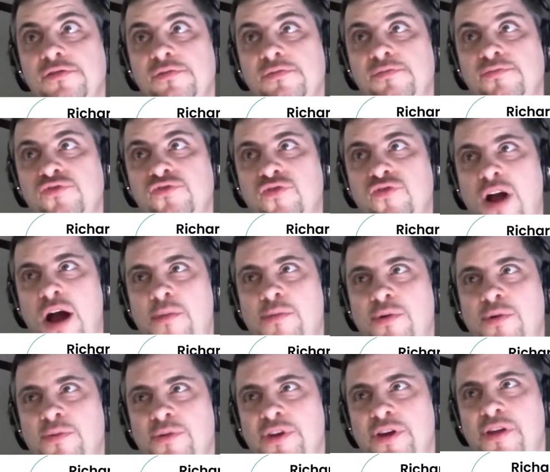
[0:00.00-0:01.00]

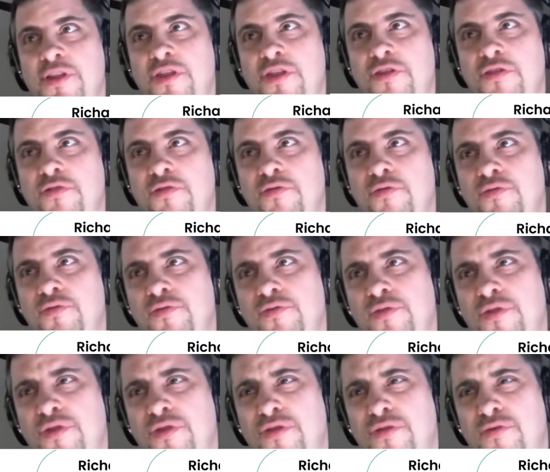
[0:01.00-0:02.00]
probably
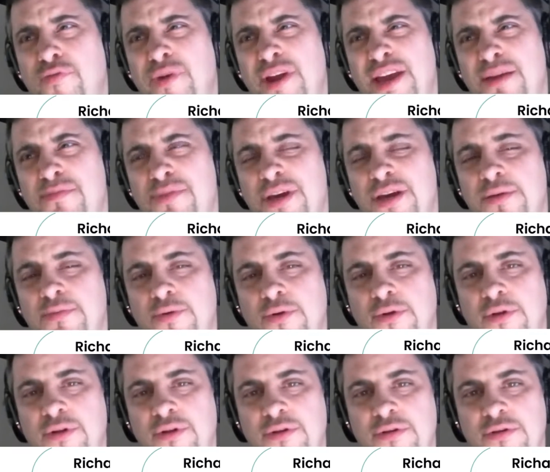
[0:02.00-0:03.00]
three
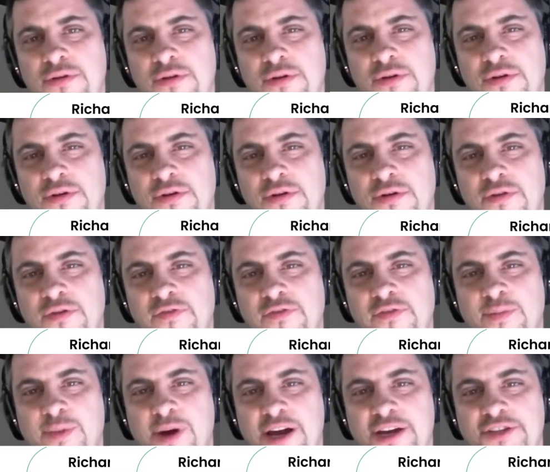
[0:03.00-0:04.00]
people
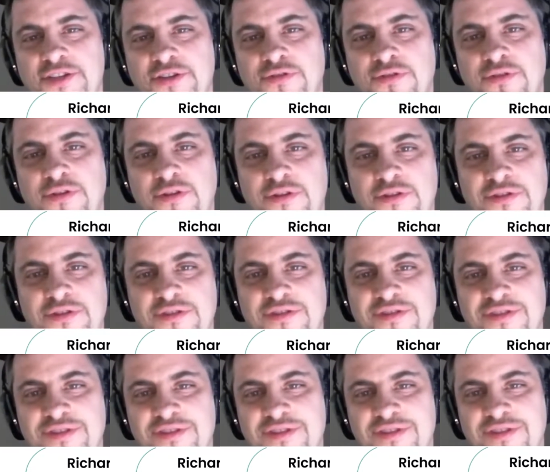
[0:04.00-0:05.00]
from high school,
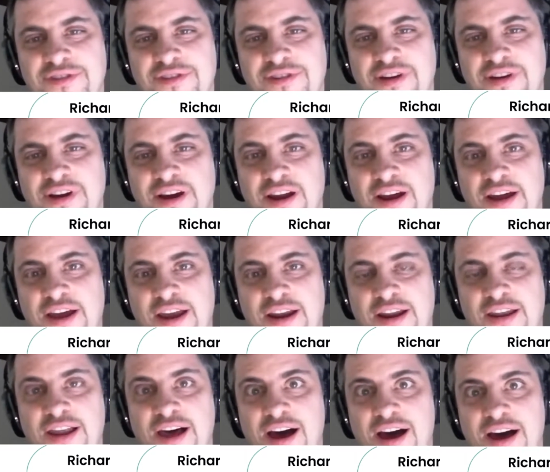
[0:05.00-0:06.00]
and I had a
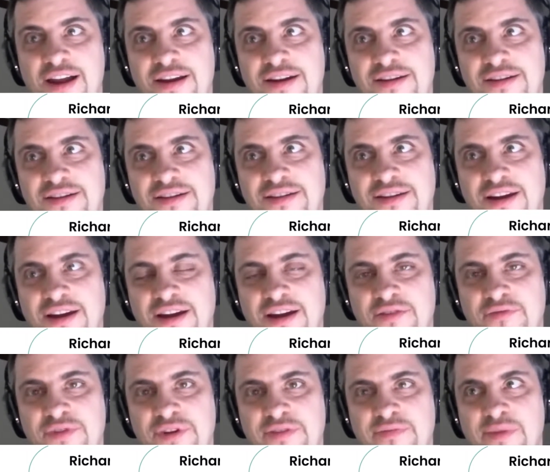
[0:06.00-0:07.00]
lot, and I
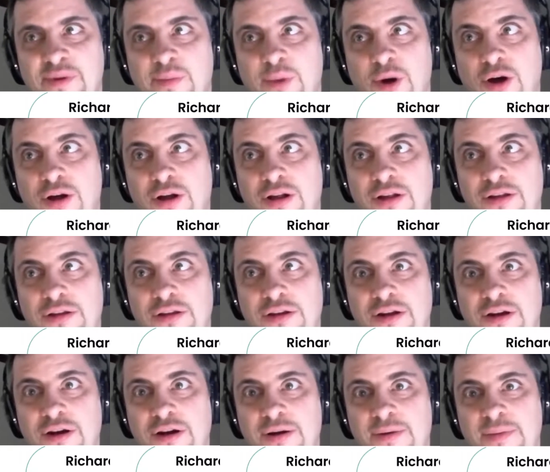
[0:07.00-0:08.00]
got rid of them all,
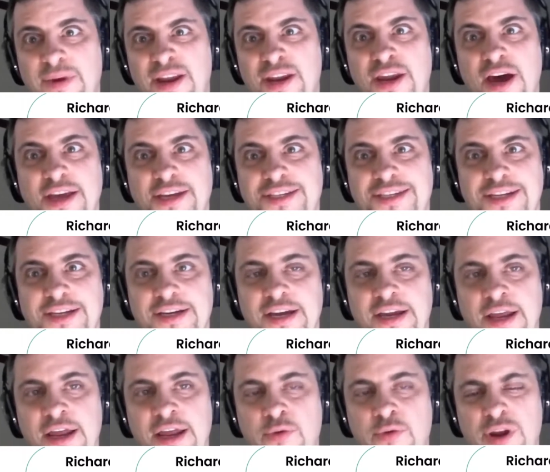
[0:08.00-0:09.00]
and nicely.
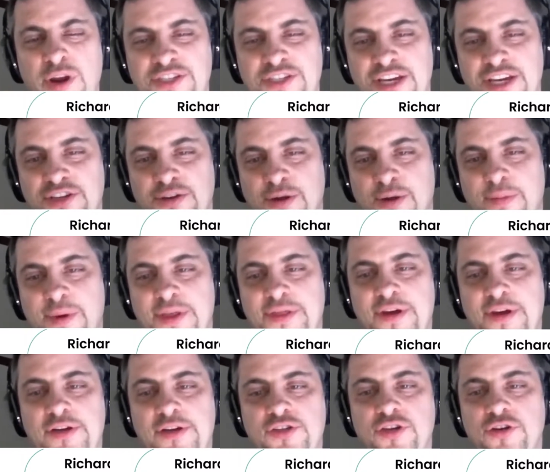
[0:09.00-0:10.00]
And I want to say something about
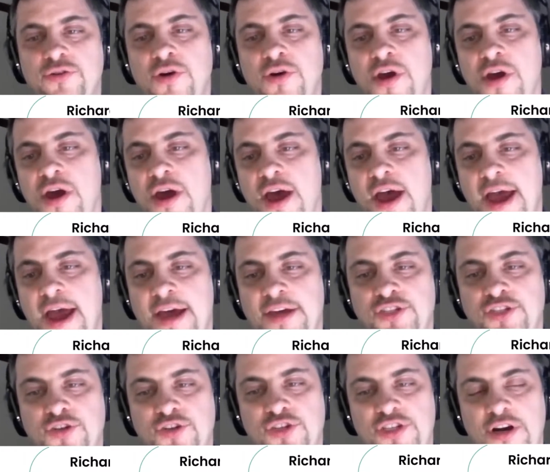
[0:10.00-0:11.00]
that too.
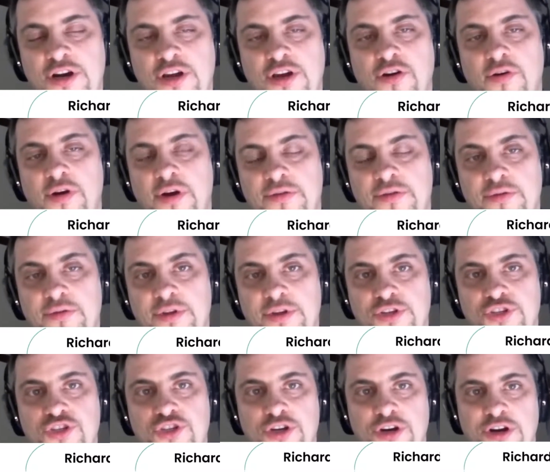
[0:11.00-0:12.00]
As you start going through
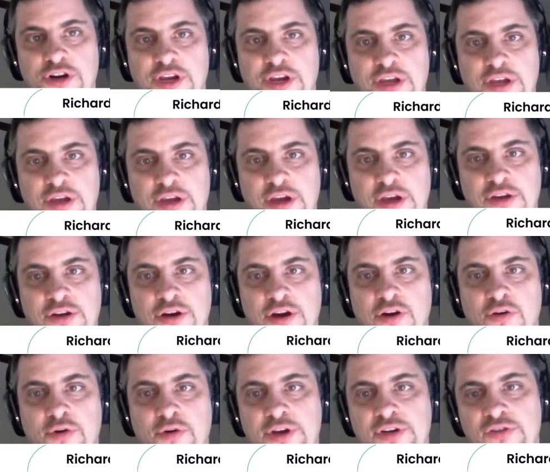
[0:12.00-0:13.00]
this journey, and you're
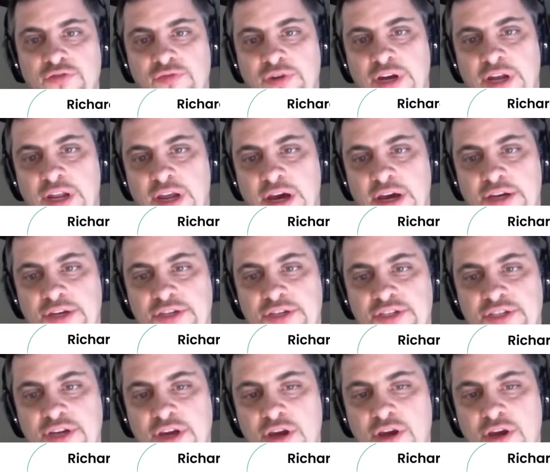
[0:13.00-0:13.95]
going to realize,